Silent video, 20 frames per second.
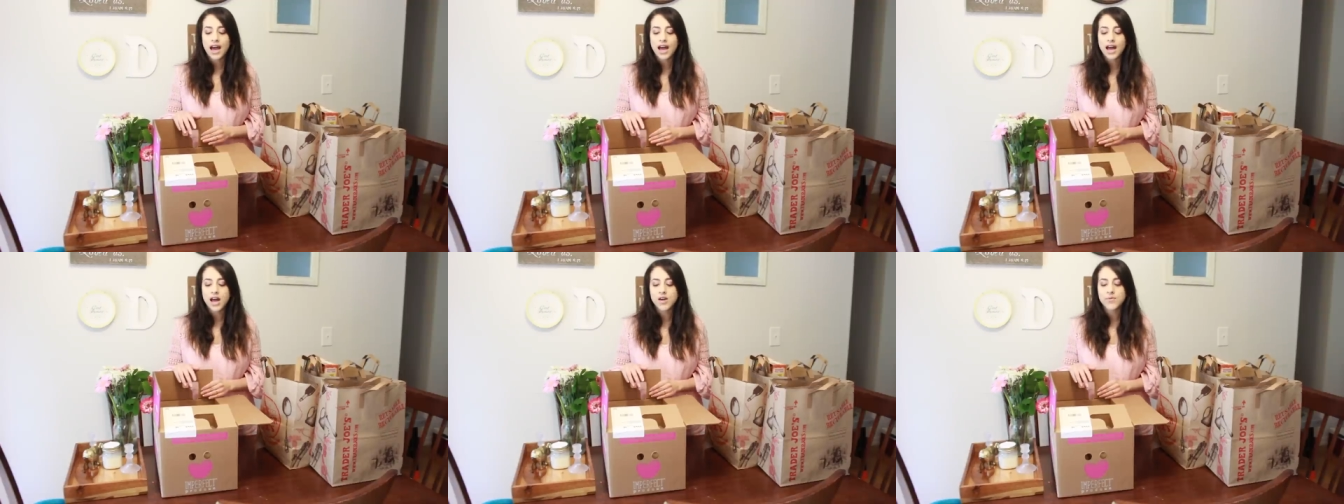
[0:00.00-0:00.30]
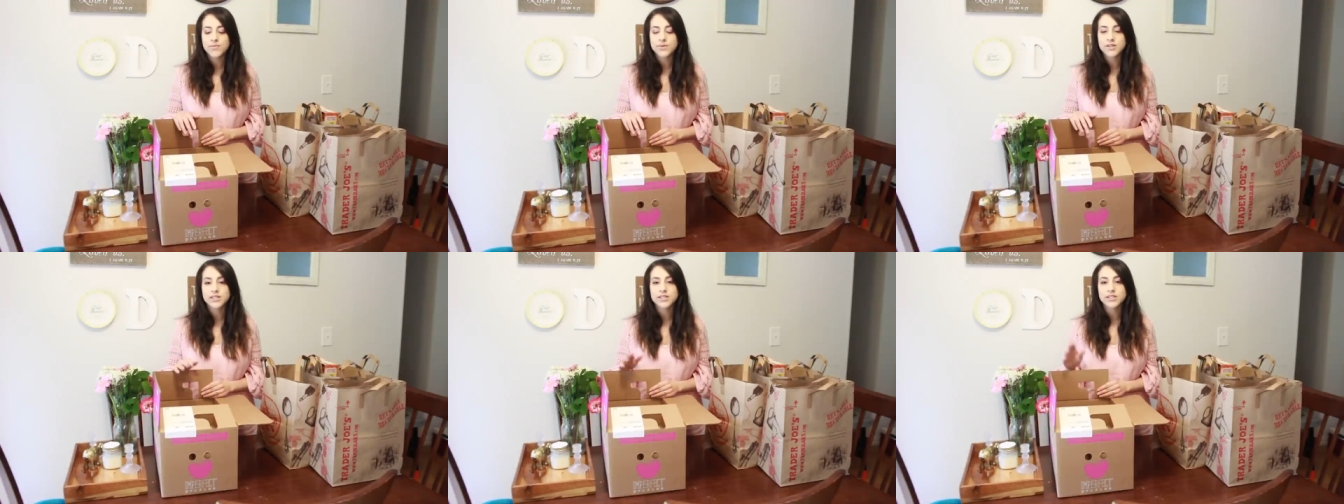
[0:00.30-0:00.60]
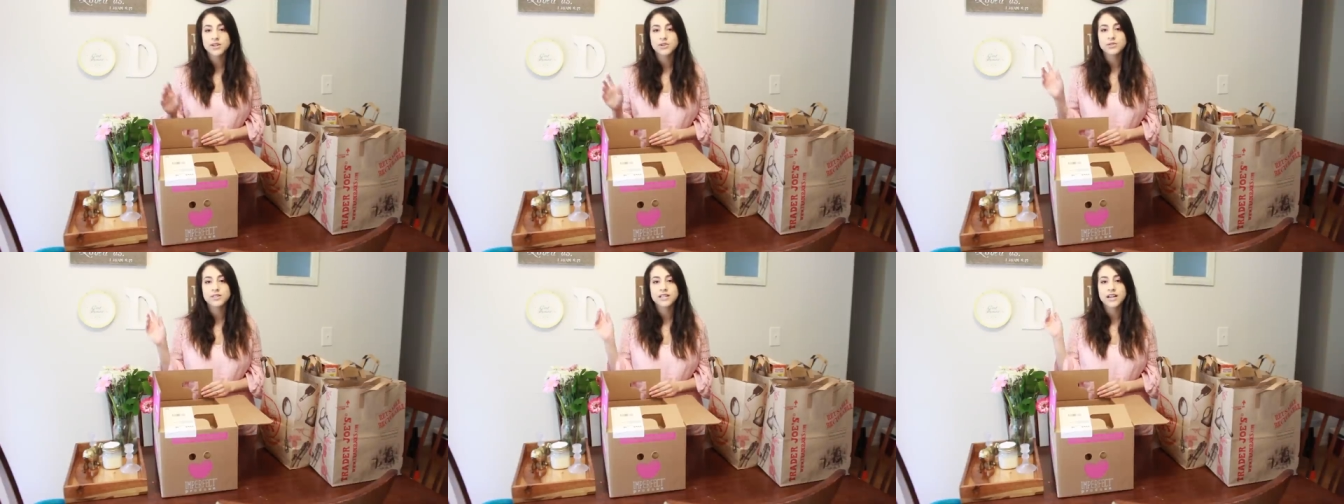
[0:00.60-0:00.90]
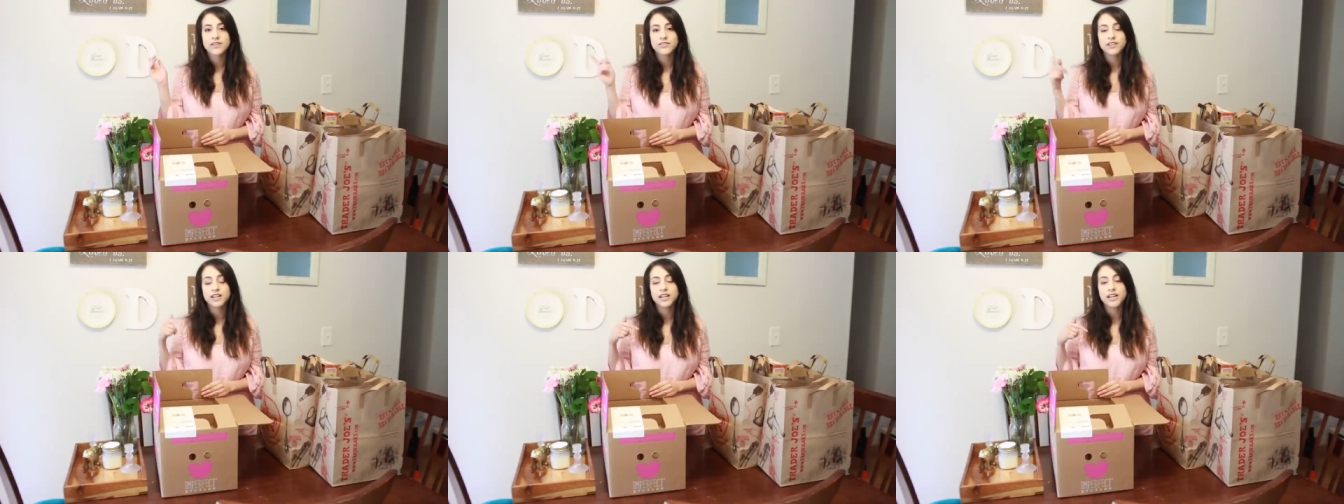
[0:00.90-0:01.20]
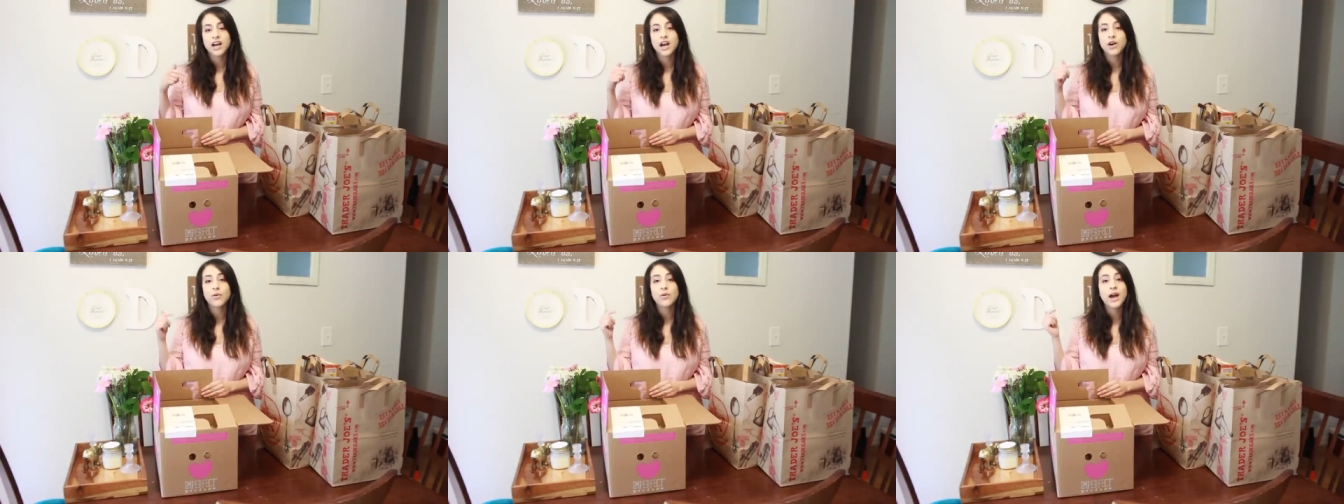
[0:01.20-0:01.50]
um, so
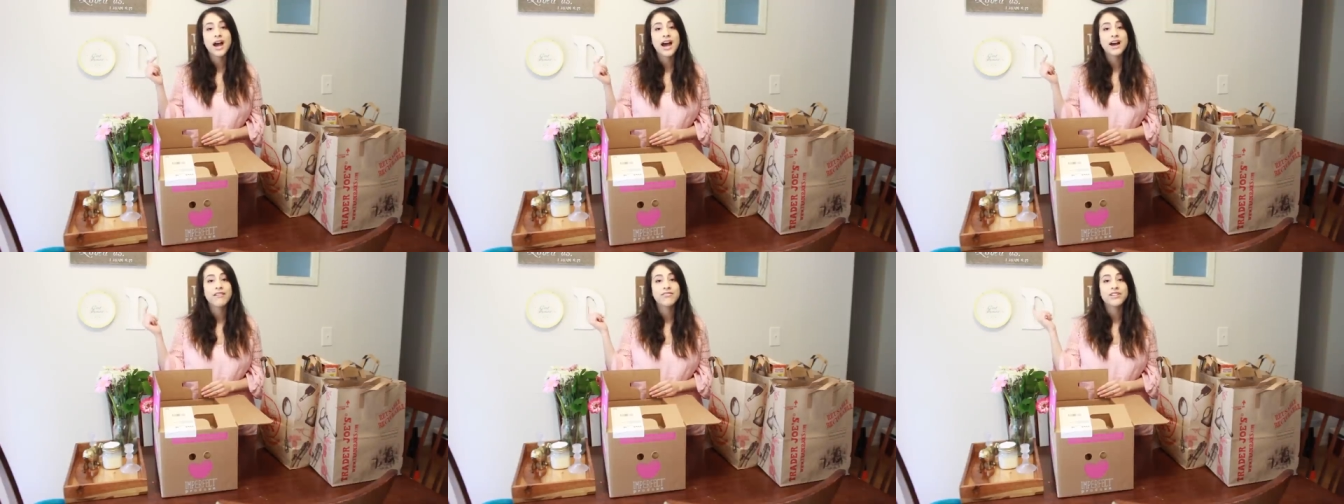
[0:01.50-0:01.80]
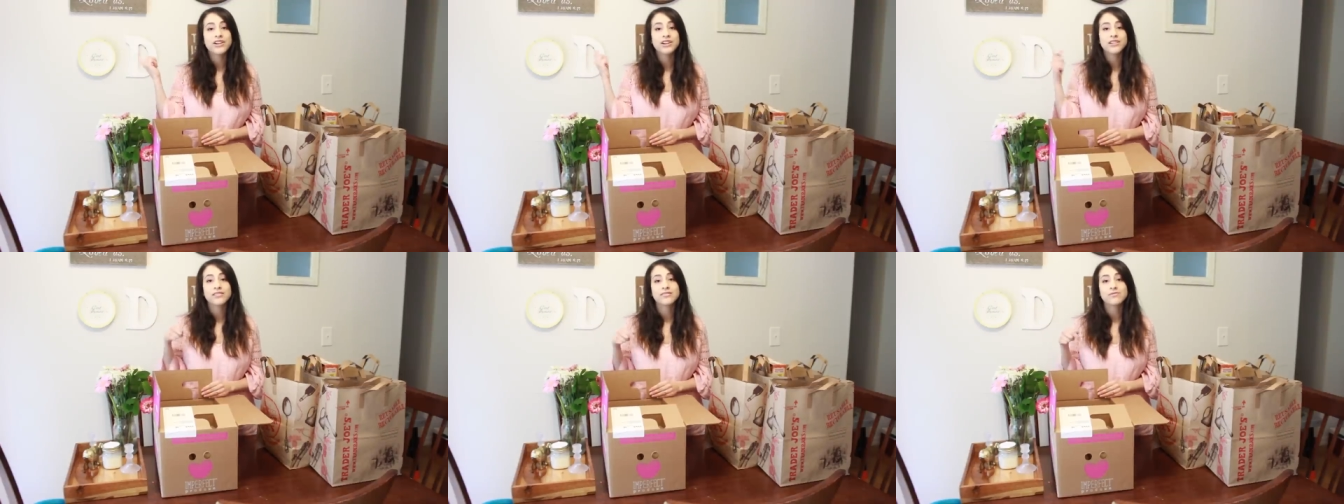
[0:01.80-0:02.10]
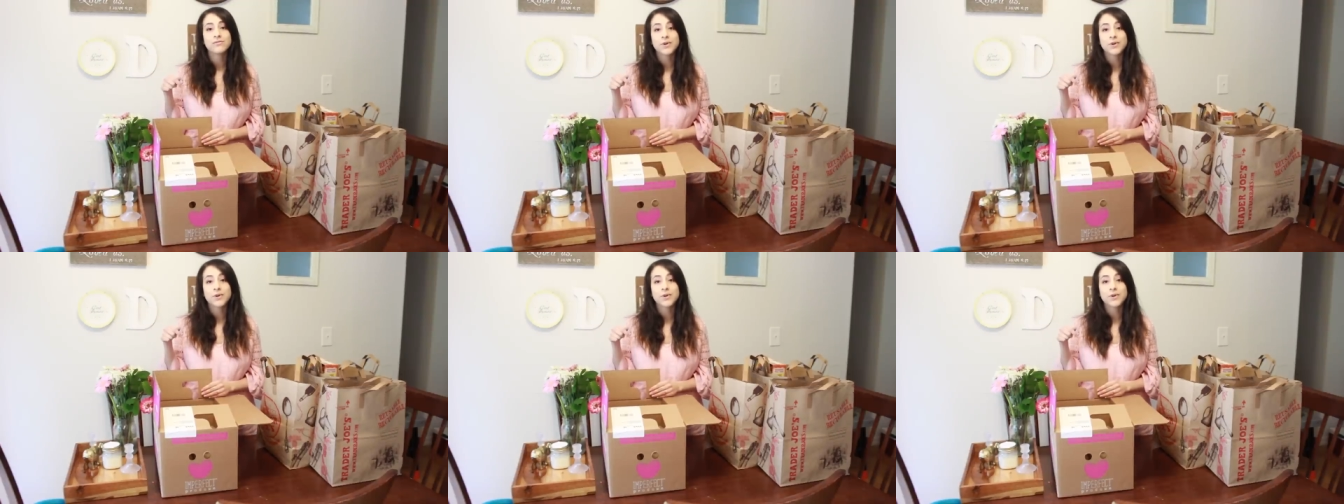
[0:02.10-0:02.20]
definitely I will have their